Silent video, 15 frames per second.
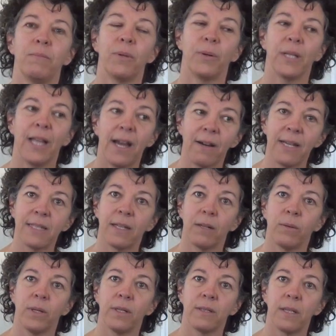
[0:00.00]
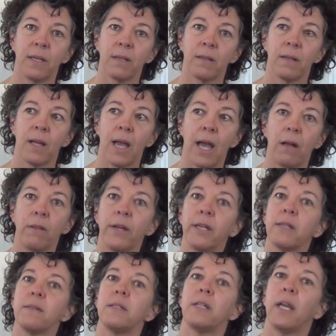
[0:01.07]
What Larry said was, how long
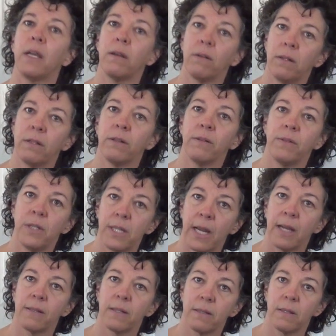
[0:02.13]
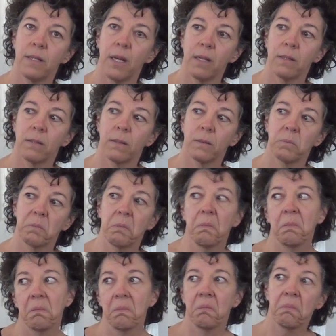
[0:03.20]
does it take you to learn the dance as a dancer?
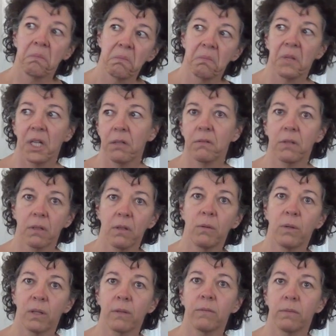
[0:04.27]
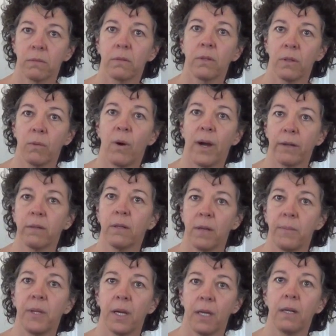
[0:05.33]
Through the walkthrough,
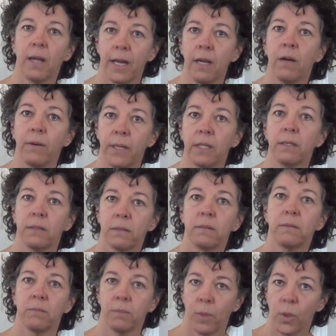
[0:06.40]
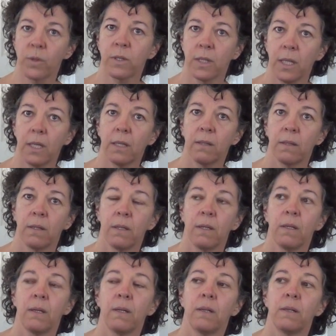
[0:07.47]
I'm done. I know it, mostly.
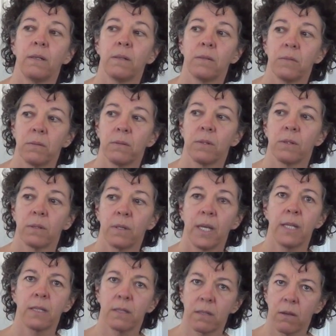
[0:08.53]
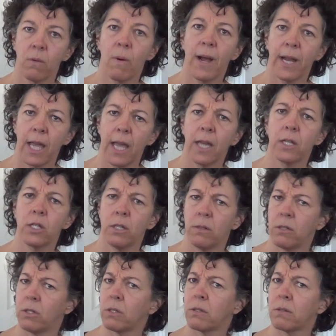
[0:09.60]
He says, so why can't you
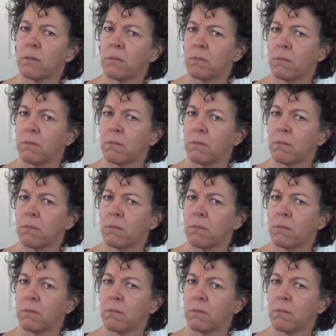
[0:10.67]
just